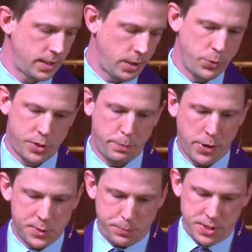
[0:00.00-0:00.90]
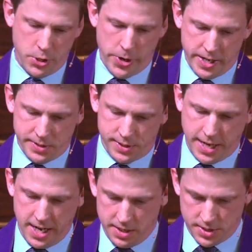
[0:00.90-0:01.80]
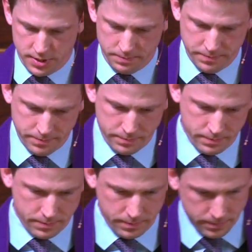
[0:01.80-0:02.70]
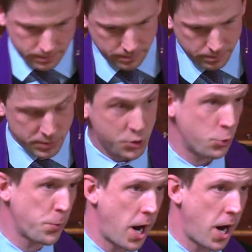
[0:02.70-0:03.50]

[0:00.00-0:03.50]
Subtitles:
It was the Presbyterian saint, Mr.